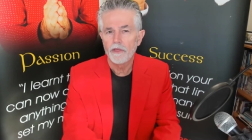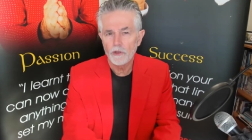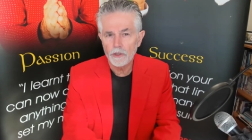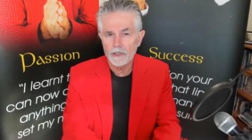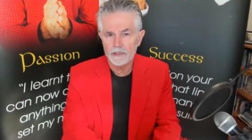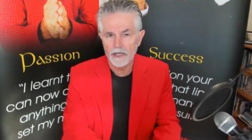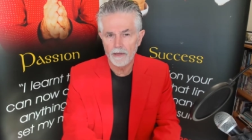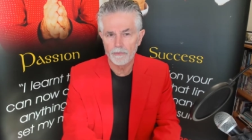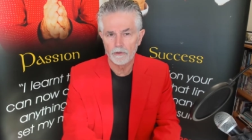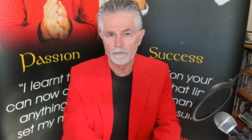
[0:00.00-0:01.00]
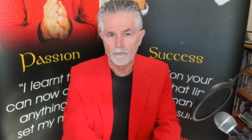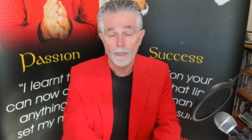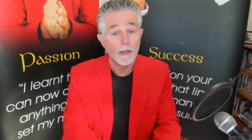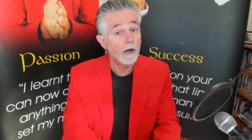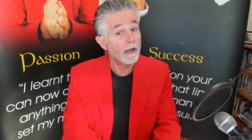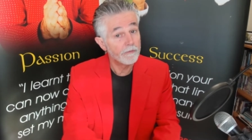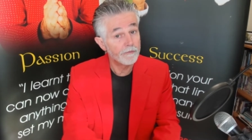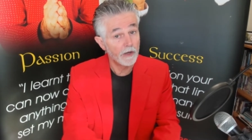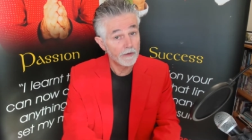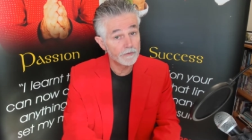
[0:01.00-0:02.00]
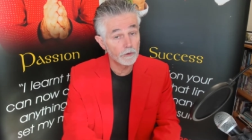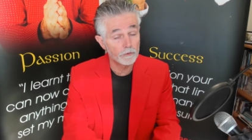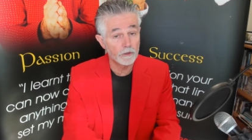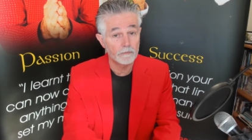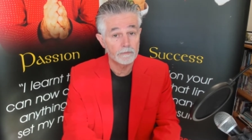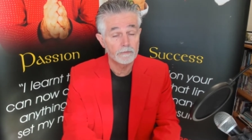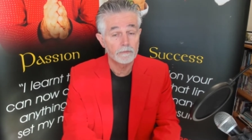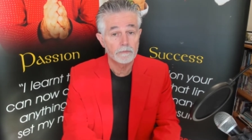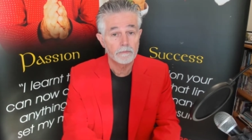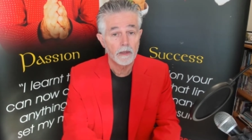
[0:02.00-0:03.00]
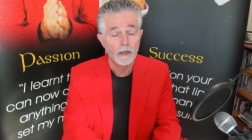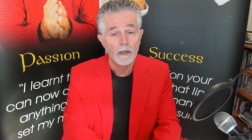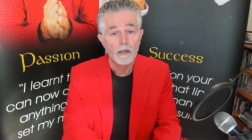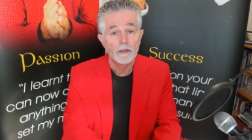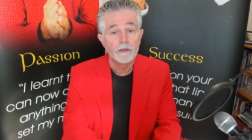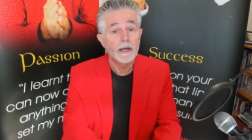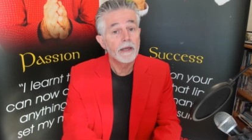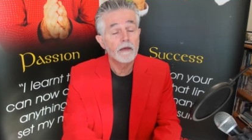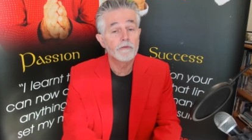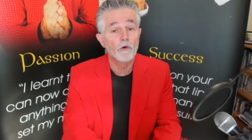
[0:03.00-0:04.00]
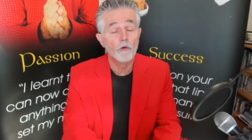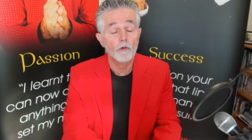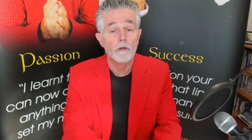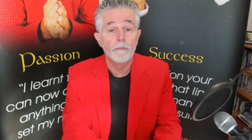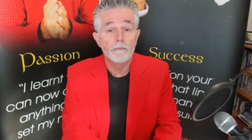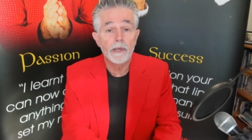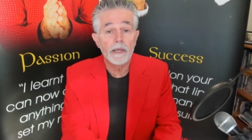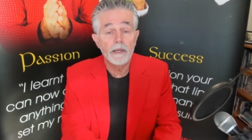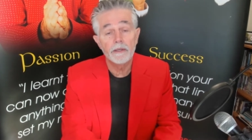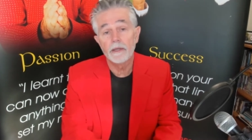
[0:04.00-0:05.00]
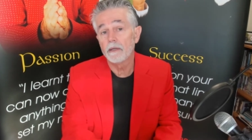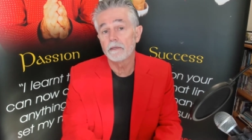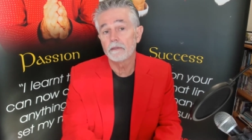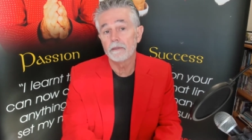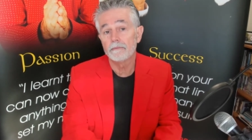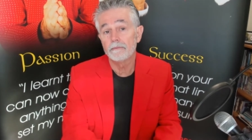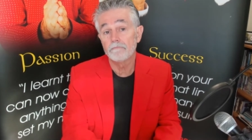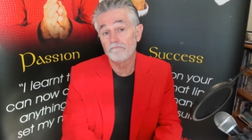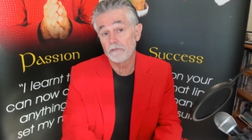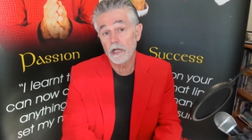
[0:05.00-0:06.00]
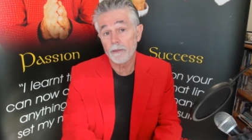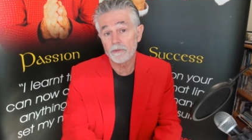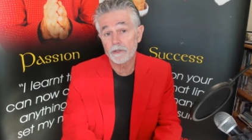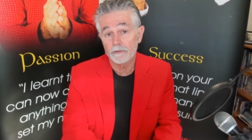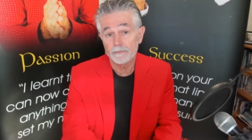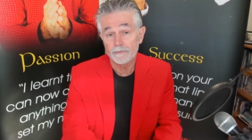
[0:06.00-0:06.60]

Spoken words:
Third example, I have 5 children. They have all been jabbed.